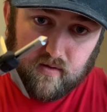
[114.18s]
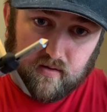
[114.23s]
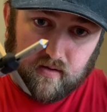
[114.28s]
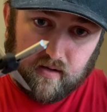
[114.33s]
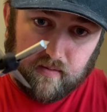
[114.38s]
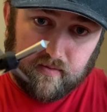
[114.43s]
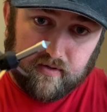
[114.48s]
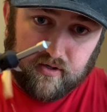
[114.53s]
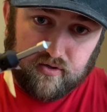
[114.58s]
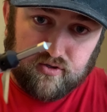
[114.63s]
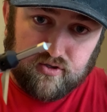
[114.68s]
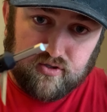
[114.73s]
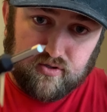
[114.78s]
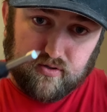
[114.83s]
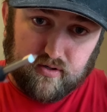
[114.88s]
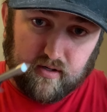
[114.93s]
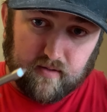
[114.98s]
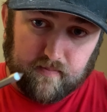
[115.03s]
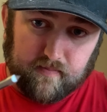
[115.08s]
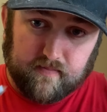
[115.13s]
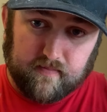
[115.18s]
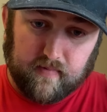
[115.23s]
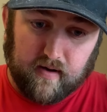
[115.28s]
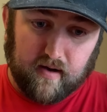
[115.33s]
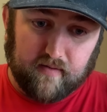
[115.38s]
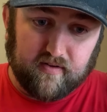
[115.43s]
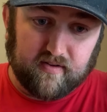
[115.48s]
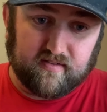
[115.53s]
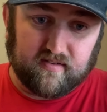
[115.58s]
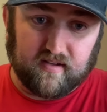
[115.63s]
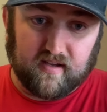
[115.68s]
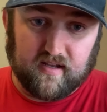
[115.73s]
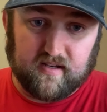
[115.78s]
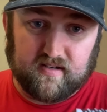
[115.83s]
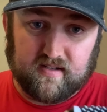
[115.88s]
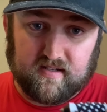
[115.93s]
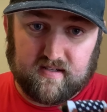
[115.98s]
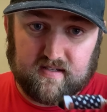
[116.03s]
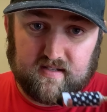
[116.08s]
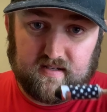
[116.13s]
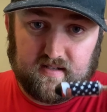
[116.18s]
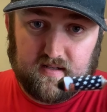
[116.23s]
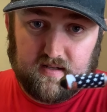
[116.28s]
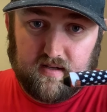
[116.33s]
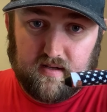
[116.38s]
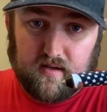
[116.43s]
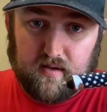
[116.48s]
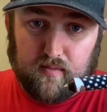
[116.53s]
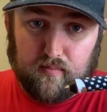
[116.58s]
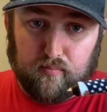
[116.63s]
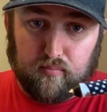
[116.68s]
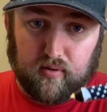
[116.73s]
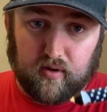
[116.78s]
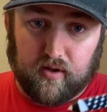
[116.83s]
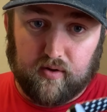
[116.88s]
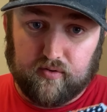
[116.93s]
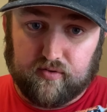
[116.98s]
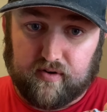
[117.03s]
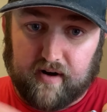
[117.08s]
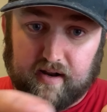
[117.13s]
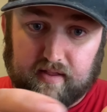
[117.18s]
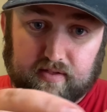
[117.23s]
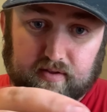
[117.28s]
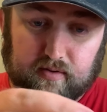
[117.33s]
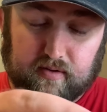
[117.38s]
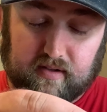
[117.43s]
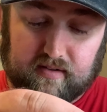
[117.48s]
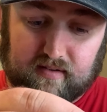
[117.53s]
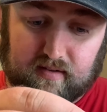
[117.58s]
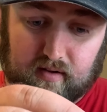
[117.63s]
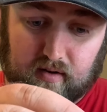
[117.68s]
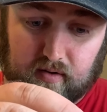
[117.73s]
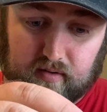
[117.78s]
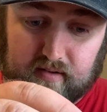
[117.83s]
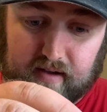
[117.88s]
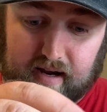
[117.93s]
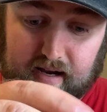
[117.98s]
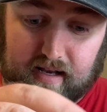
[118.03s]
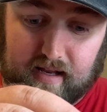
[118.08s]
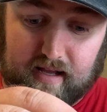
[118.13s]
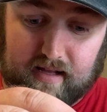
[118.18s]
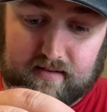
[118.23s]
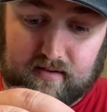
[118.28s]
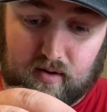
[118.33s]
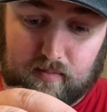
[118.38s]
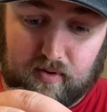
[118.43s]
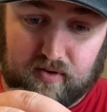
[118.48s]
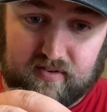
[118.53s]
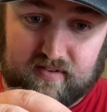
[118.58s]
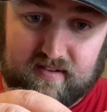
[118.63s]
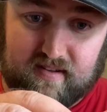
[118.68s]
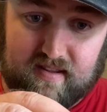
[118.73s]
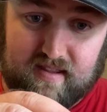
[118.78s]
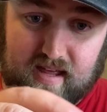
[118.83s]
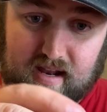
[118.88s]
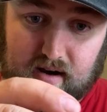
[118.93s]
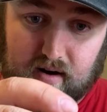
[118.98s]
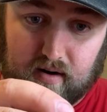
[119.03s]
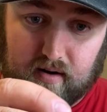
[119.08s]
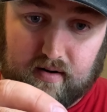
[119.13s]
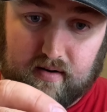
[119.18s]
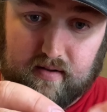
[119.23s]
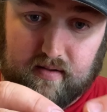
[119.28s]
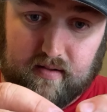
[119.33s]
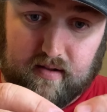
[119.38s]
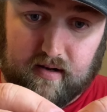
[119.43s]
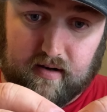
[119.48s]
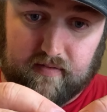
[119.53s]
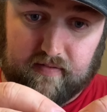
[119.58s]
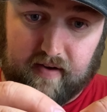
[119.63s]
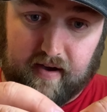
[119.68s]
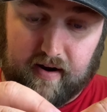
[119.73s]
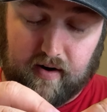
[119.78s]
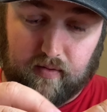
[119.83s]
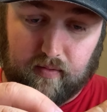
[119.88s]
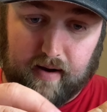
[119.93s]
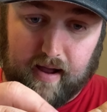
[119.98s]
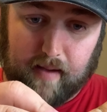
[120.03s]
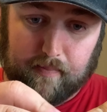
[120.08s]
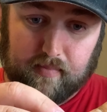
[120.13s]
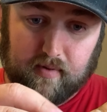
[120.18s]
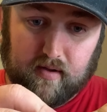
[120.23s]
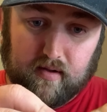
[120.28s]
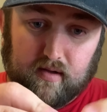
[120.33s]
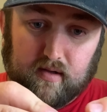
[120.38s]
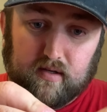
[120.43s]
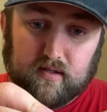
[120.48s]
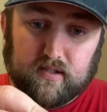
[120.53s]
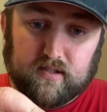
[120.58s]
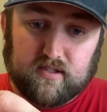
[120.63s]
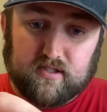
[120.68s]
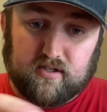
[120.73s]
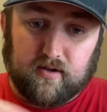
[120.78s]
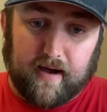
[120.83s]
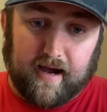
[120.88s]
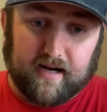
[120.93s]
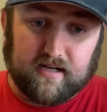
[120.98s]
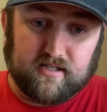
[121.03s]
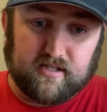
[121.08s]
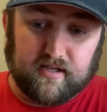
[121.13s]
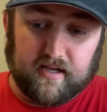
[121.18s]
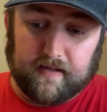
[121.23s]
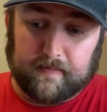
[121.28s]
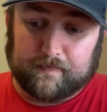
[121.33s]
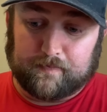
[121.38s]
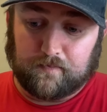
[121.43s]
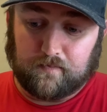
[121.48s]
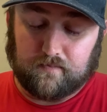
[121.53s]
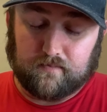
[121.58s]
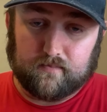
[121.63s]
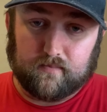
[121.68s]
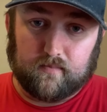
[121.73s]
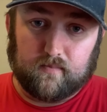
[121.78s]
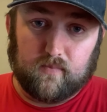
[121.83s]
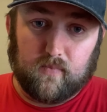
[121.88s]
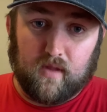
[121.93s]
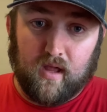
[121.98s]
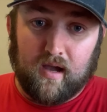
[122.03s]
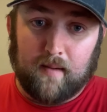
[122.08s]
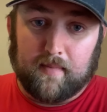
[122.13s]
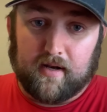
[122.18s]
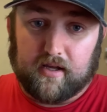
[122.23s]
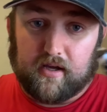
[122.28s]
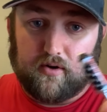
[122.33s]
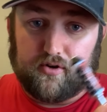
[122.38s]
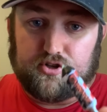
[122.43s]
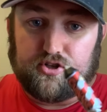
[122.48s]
And when you shoot them, obviously it just blows right through this little tiny, it's almost thinner than a vinyl wrap. So actually, I'm gonna go